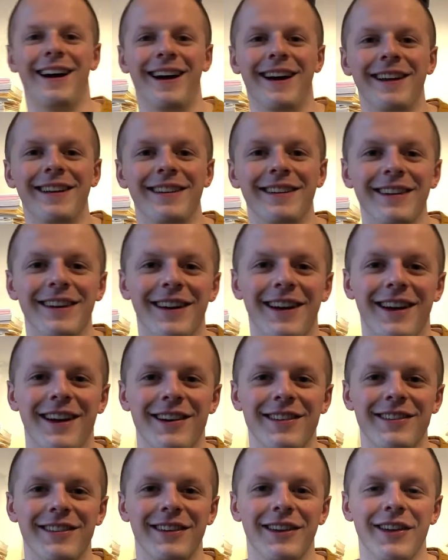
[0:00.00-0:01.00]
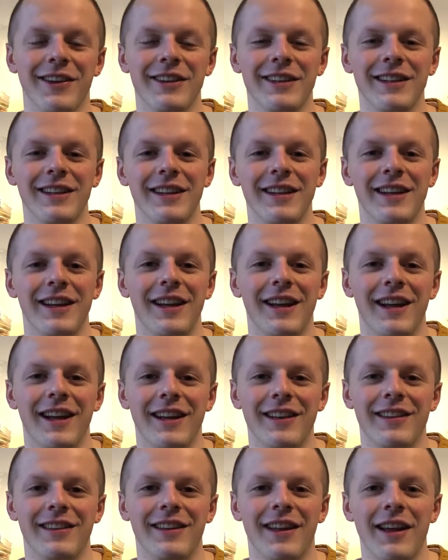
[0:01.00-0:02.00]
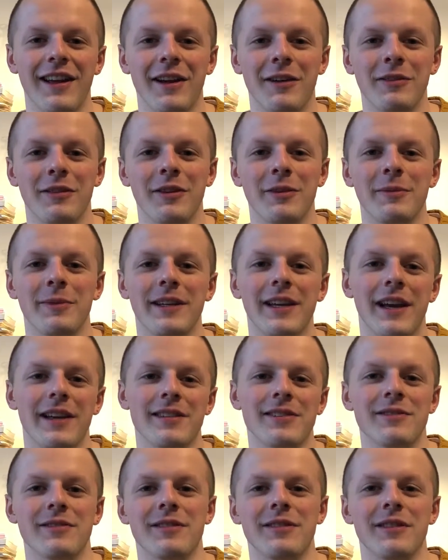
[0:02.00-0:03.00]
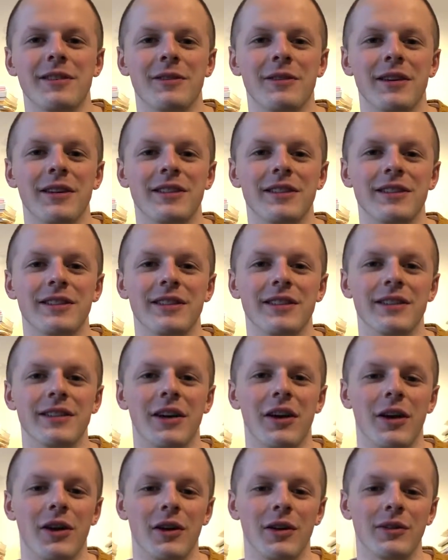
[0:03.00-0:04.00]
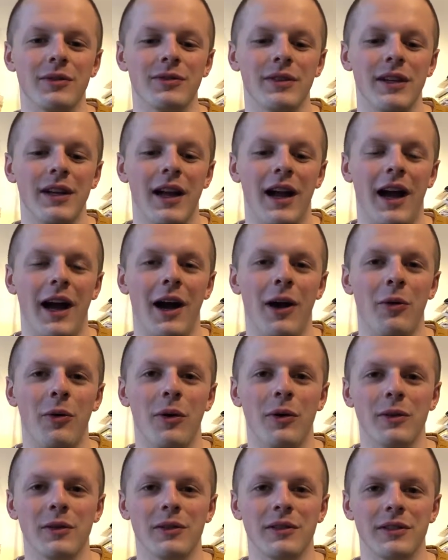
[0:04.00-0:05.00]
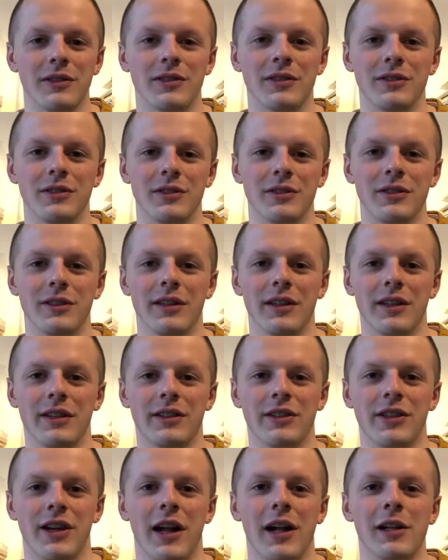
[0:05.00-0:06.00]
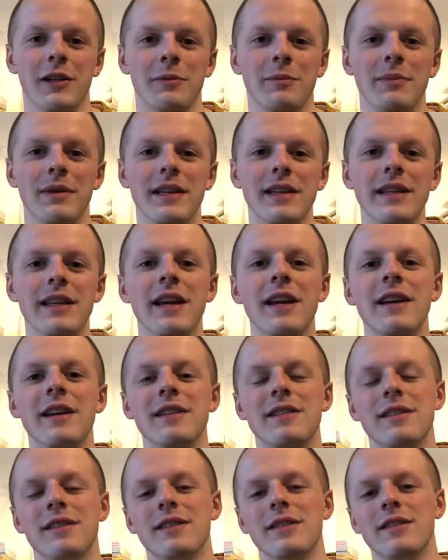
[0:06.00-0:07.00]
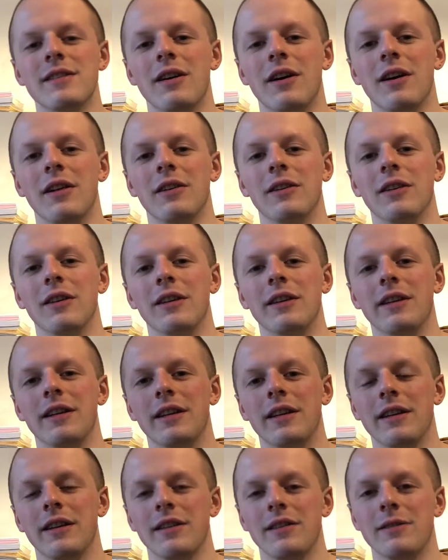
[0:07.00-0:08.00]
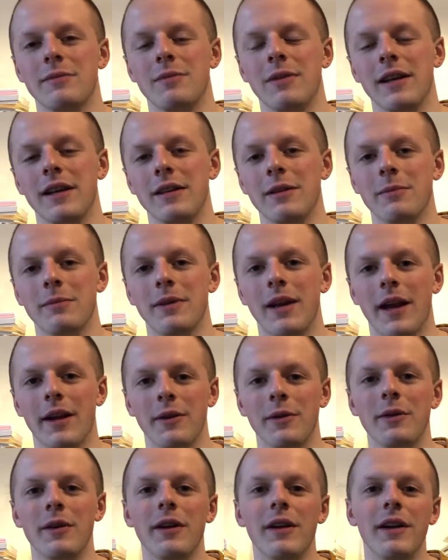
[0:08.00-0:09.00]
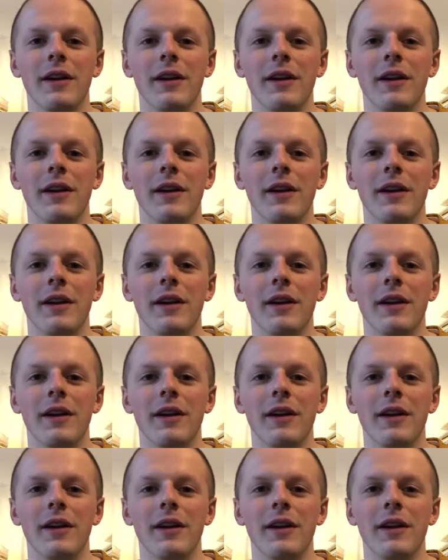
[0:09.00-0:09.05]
Hi, how's it going? Today I'm going to be answering the question of how old should a child be to start learning to play the piano?